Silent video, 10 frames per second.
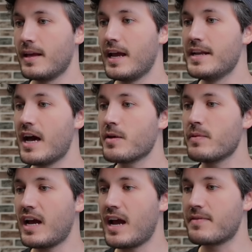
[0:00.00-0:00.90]
And now that
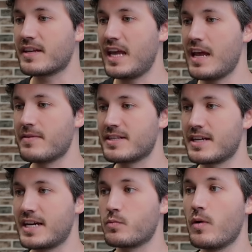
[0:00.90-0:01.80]
we have the canvas
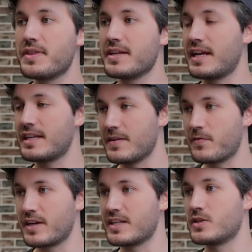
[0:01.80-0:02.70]
size, one thing that I did
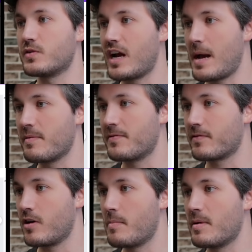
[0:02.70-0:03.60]
forget to grab
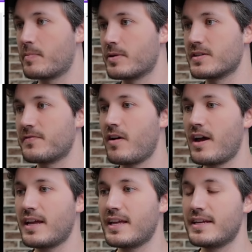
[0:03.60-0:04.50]
from
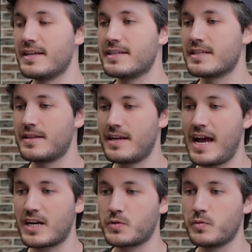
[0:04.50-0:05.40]
Printify is the
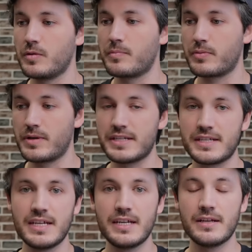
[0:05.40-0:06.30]
actual print
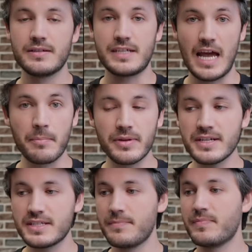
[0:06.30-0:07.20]

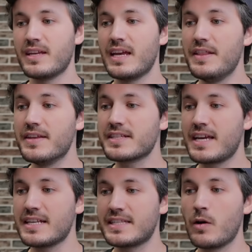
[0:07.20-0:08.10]
template. In this
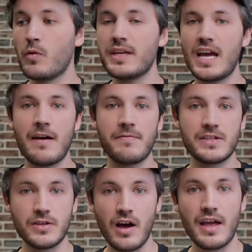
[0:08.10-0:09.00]
case, they only have
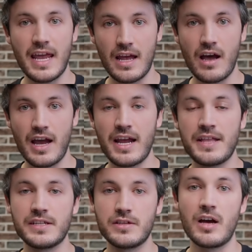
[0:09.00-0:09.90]
the .ai and
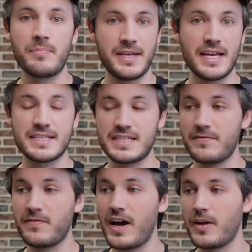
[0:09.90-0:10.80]
the .psd
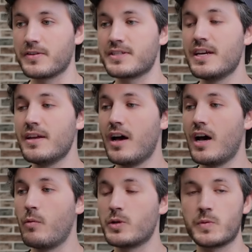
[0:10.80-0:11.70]
files,
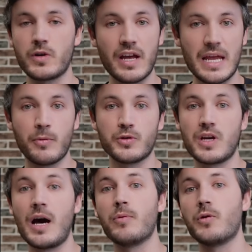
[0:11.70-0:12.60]
which we're not able to
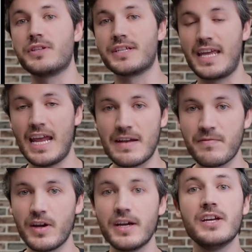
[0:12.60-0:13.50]
upload into
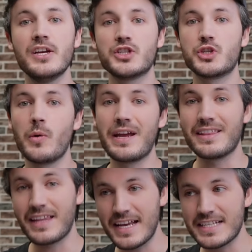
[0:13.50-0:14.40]
Canva. So a
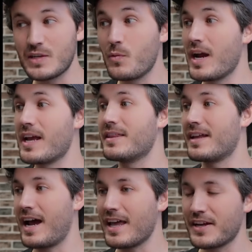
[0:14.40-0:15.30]
lazy way
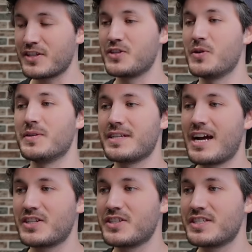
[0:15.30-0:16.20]
that I like to do is
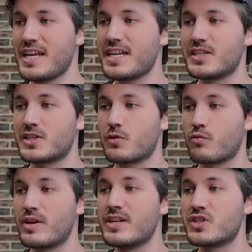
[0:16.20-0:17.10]
actually just take a
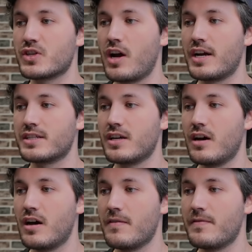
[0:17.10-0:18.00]
screenshot
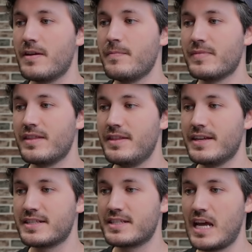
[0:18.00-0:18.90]
of
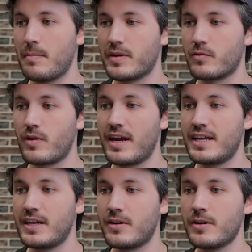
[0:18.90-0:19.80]
this template right
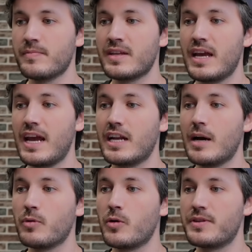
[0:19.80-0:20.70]
here and
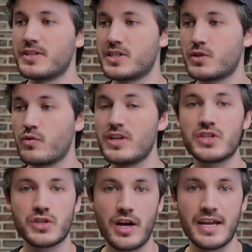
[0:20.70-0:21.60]
upload this
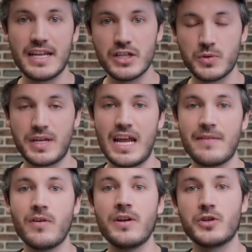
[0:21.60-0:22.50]
screenshot into
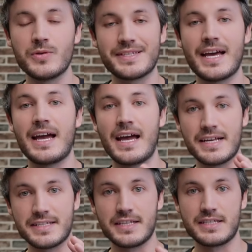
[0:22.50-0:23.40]
Canva and use that
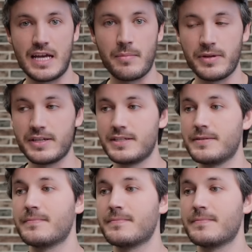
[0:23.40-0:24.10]
as the template.